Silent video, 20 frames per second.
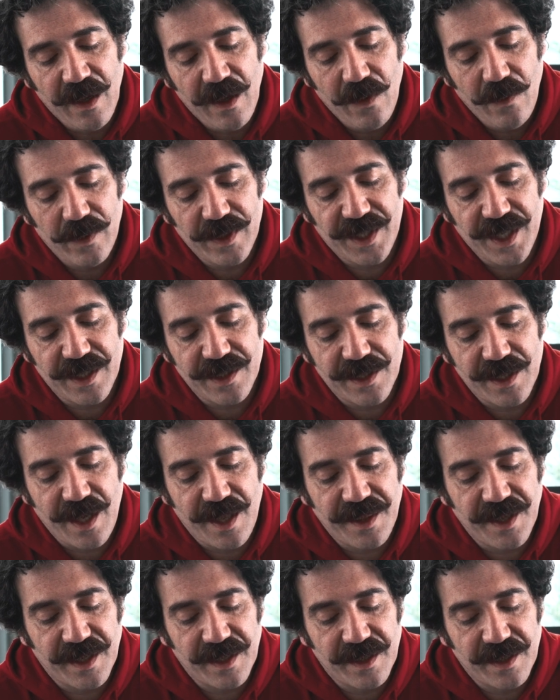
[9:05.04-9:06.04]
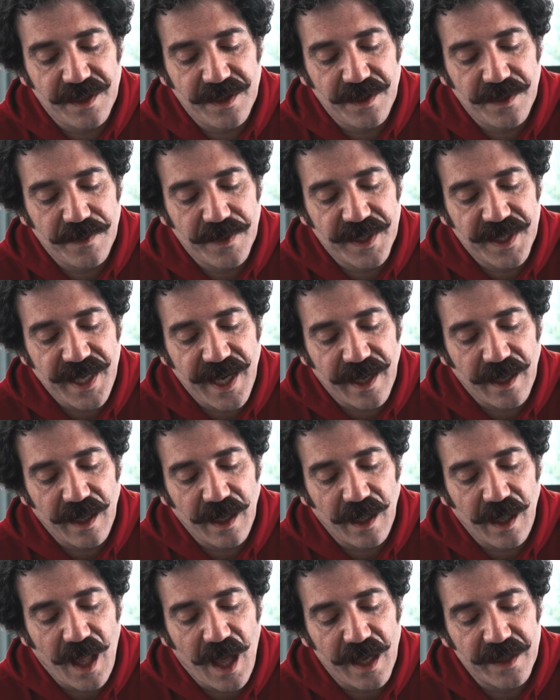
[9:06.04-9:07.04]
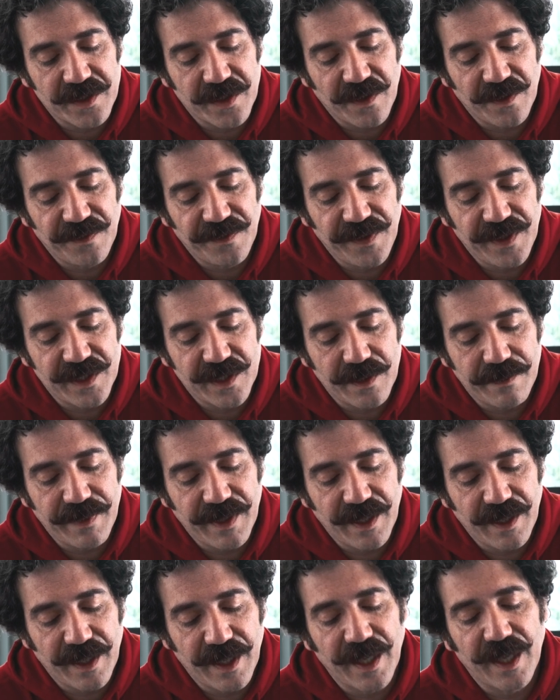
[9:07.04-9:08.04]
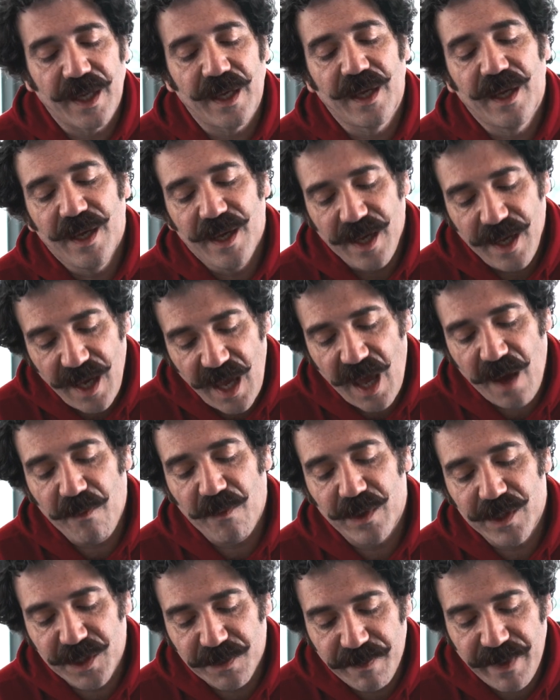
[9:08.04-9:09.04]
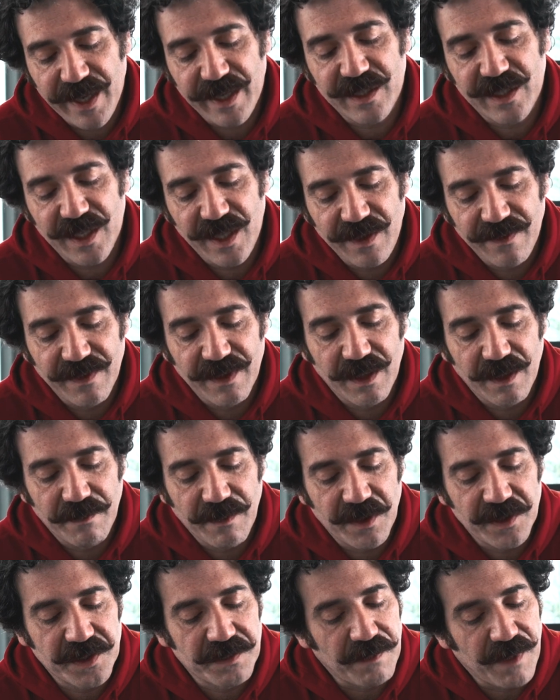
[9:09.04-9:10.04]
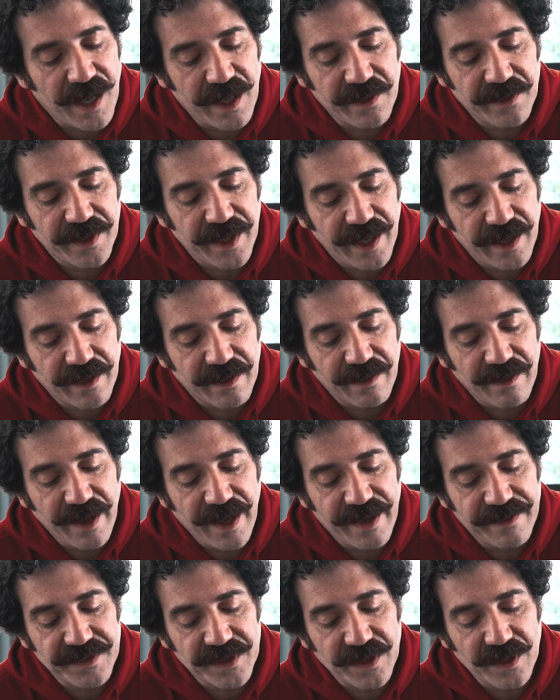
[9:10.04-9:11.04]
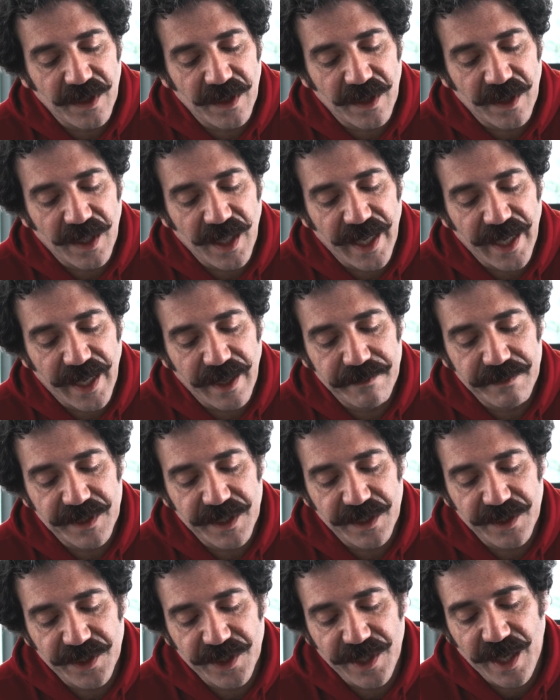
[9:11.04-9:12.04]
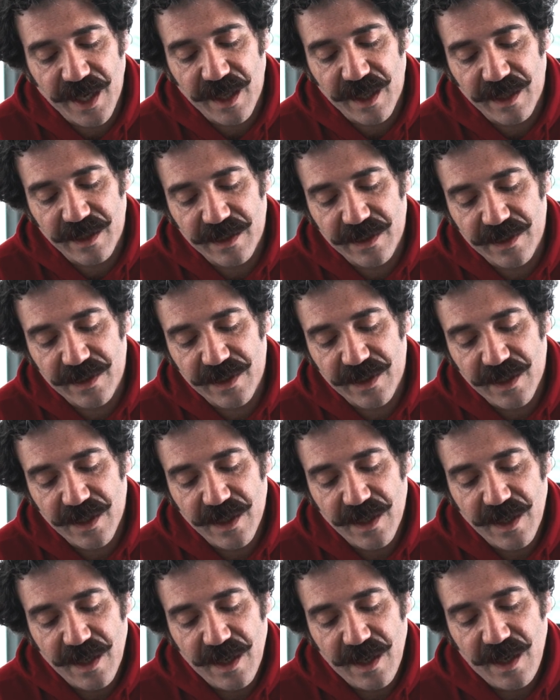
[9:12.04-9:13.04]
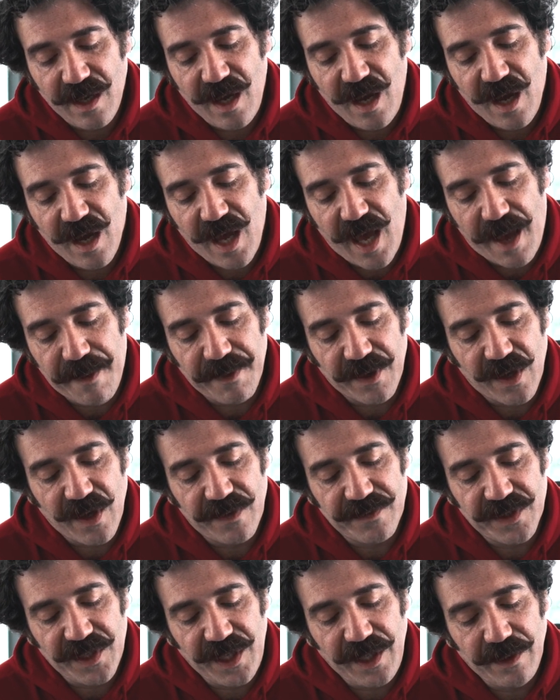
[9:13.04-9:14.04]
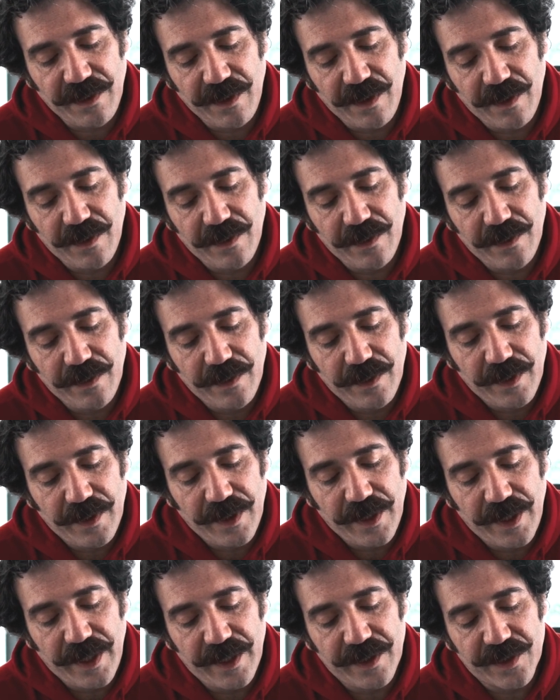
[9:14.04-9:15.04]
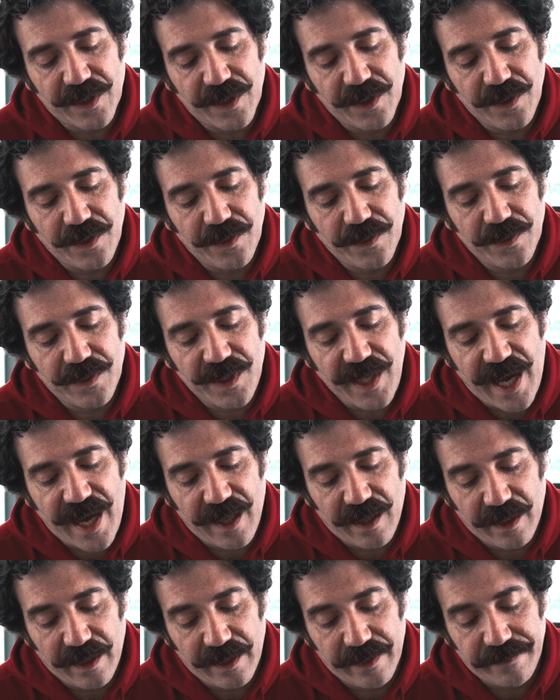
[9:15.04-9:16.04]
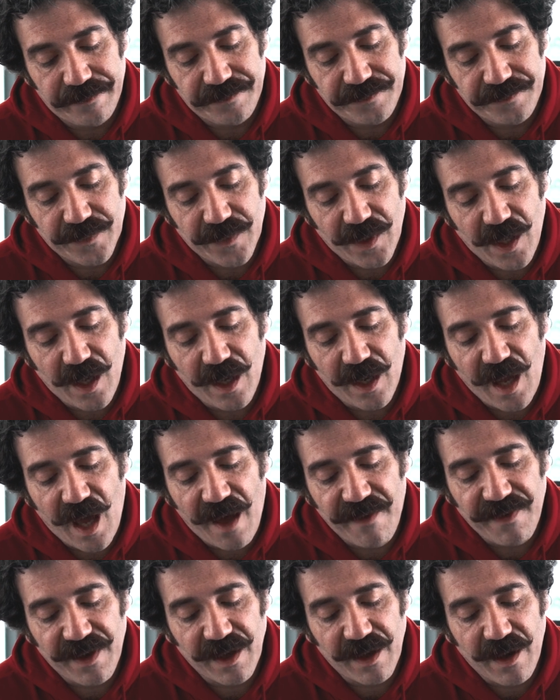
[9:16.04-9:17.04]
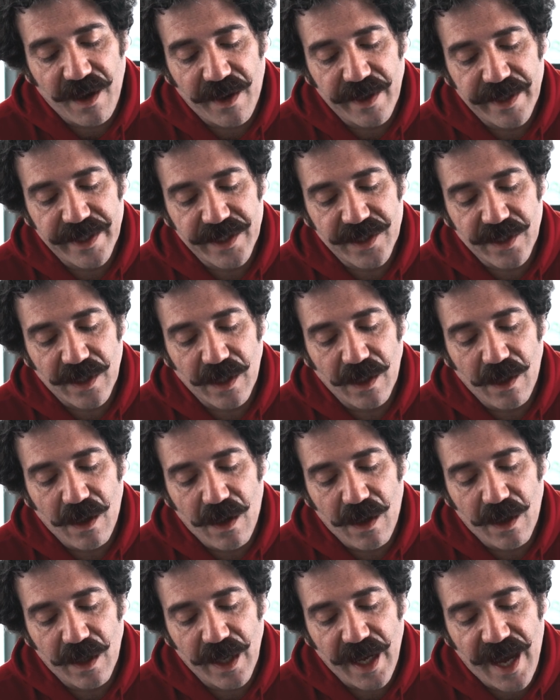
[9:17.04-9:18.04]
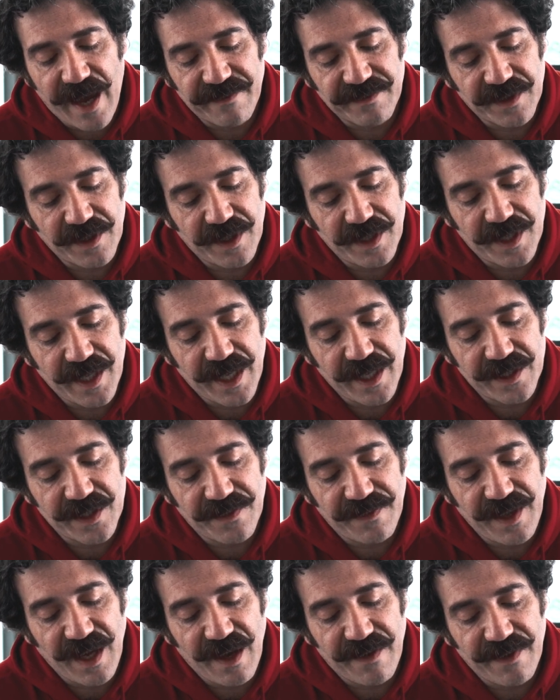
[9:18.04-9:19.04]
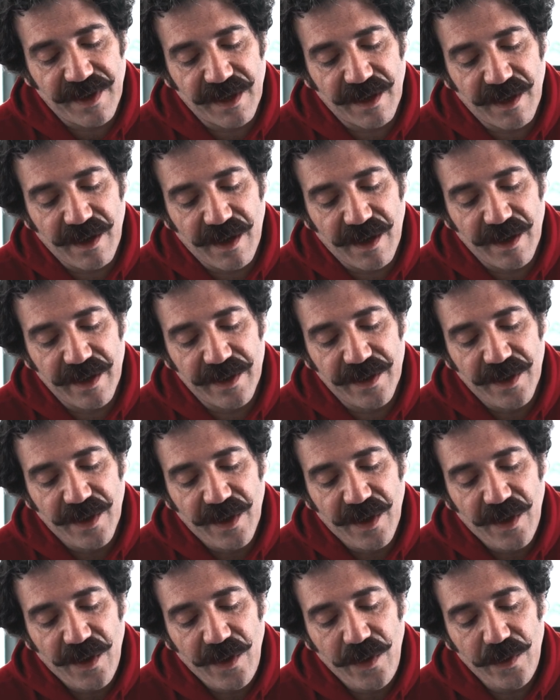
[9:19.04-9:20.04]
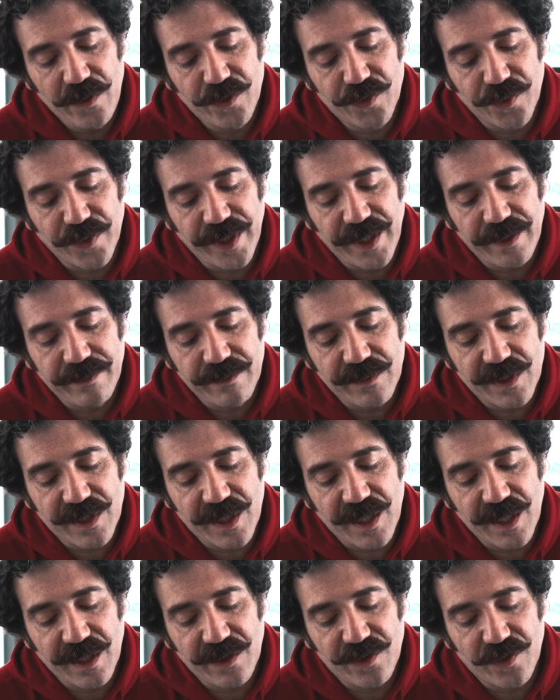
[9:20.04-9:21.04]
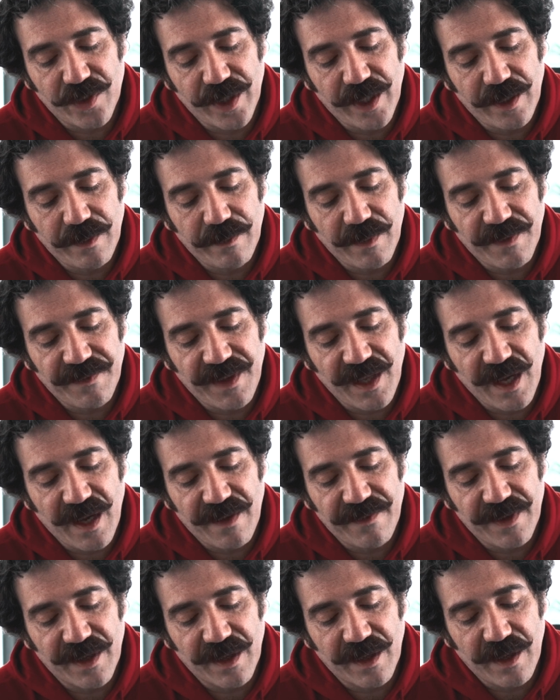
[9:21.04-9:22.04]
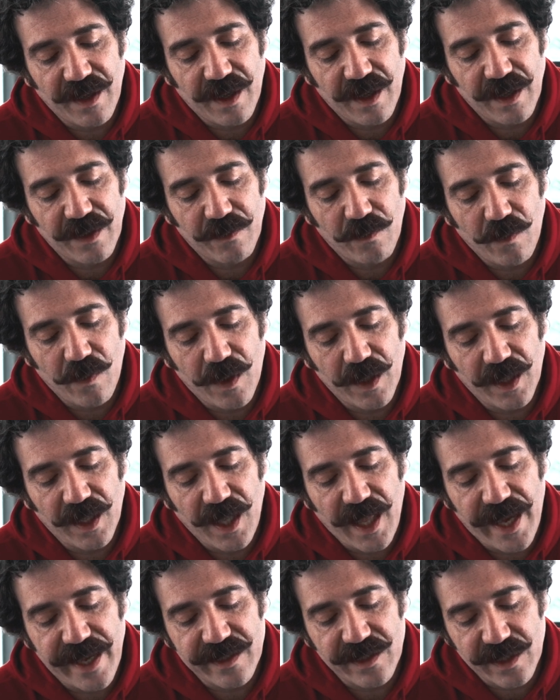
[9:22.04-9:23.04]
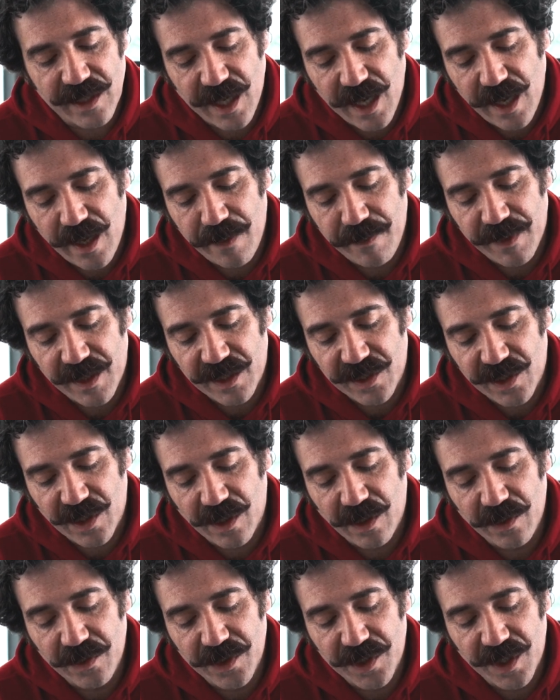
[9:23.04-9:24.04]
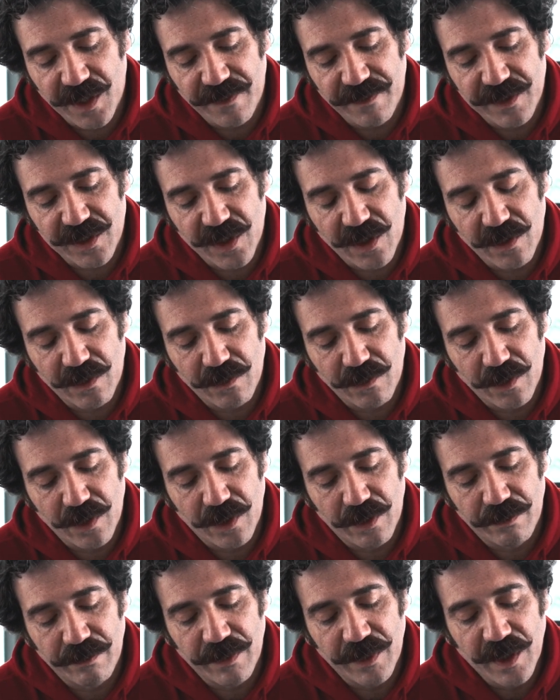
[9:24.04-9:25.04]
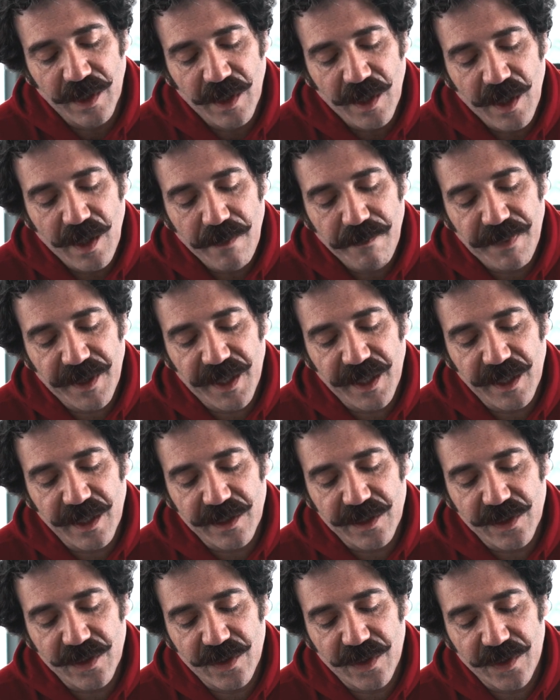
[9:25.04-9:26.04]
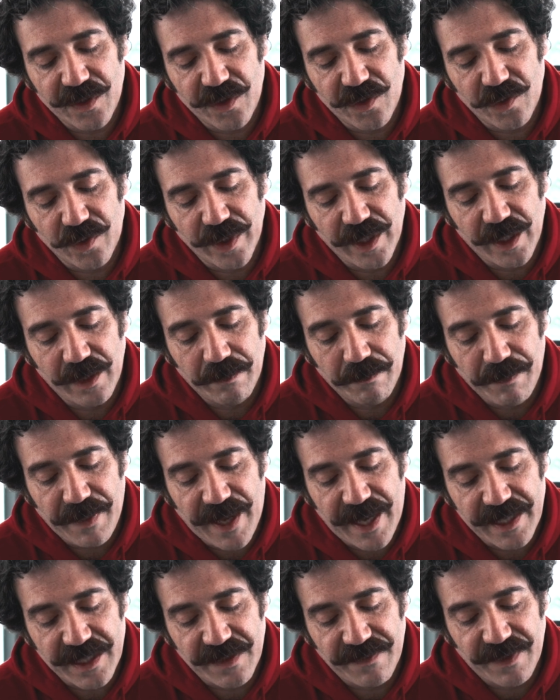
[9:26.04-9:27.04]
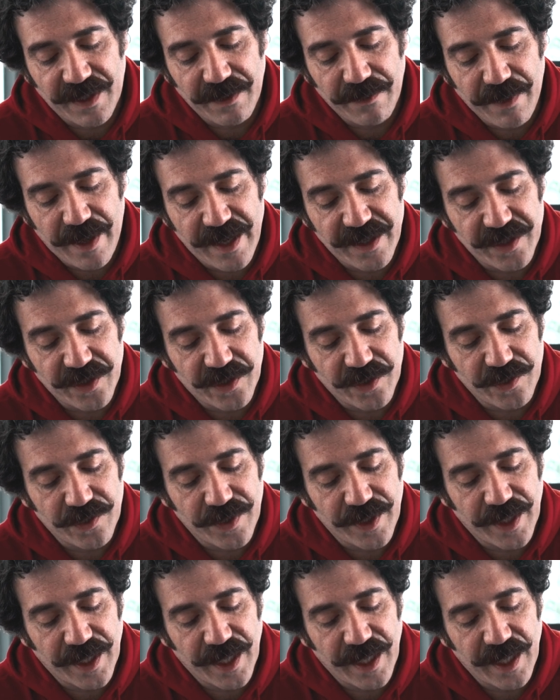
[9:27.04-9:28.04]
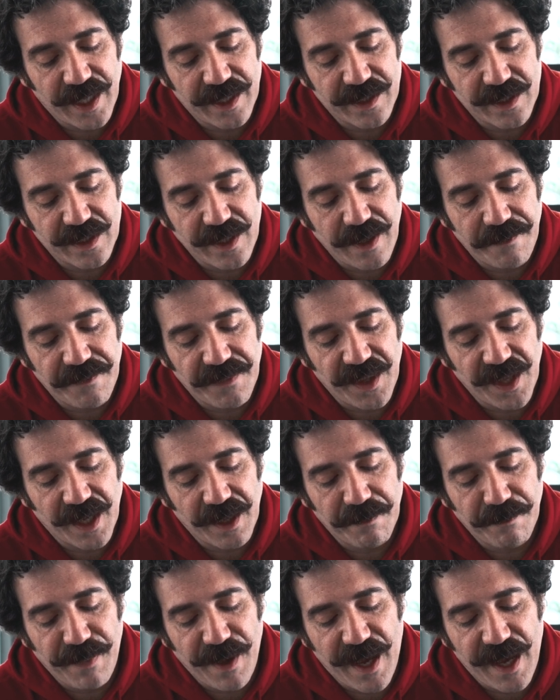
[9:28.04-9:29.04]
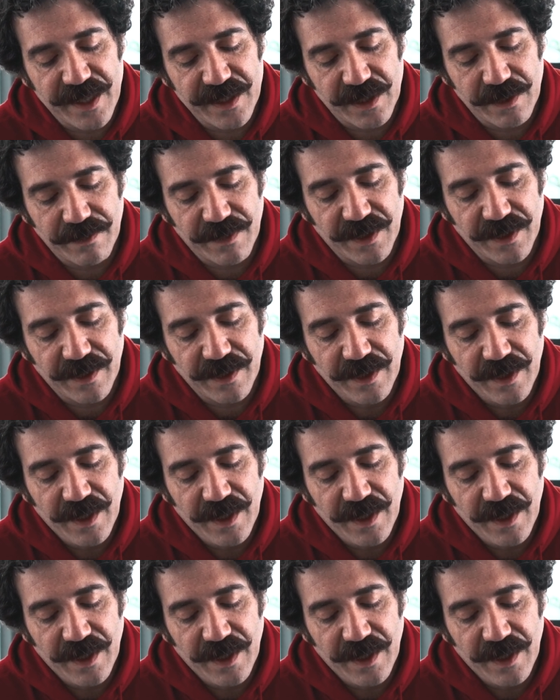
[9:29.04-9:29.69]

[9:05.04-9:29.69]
which has nothing to do with technological feasibility, and which makes even the most modern aircrafts look like empty shells. Kabakov's hero is a new Tatlin, an avant-gardist long after the days of the avant-garde, who dreams the dream of the avant-garde one last time in the seclusion of his own room. But he doesn't just dream, passively registering it as something impossible,